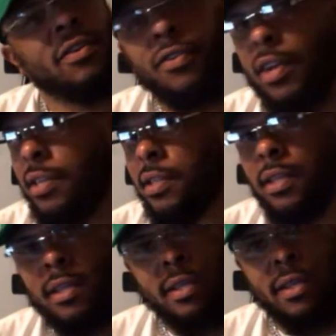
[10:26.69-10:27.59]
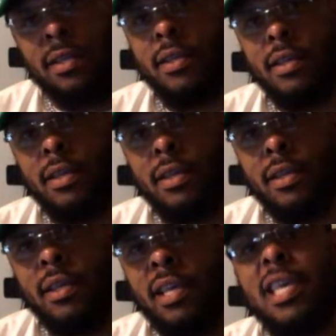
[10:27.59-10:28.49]
Crazy.
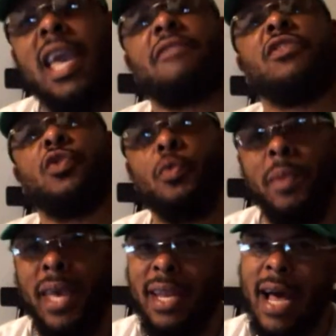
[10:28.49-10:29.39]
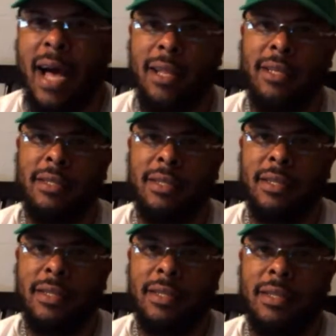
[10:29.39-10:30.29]
He gave her $2 million
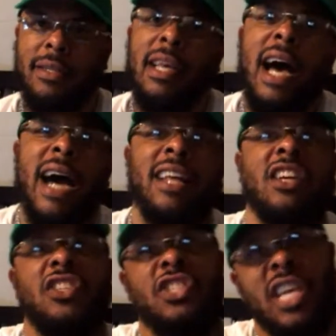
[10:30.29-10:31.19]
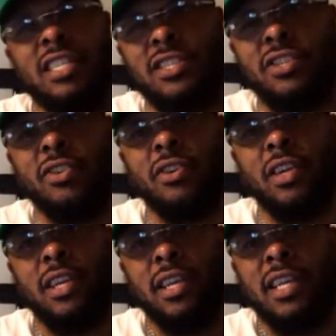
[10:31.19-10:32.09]
out of good gesture,
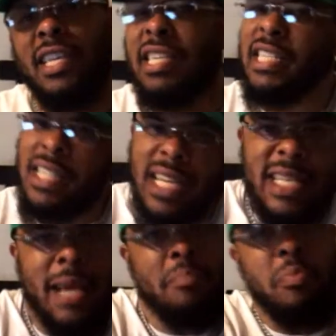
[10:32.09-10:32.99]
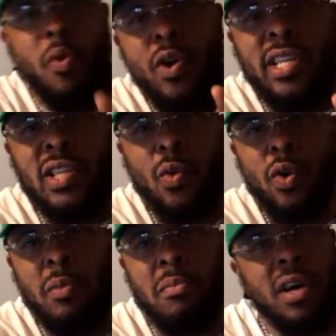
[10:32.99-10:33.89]
and she slid that poison on
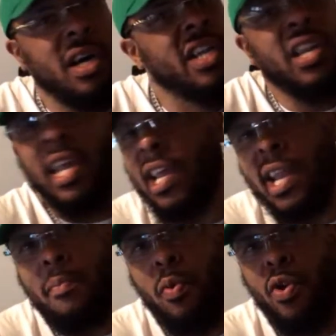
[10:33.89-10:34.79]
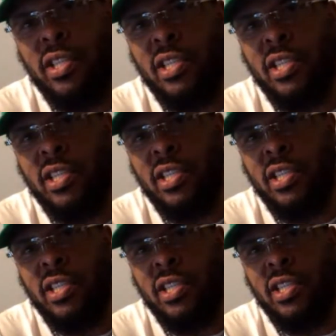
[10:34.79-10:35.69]
him, underhand that poison on him.
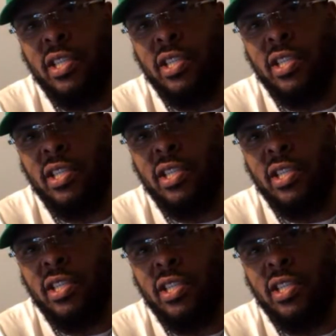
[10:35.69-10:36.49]
It's crazy.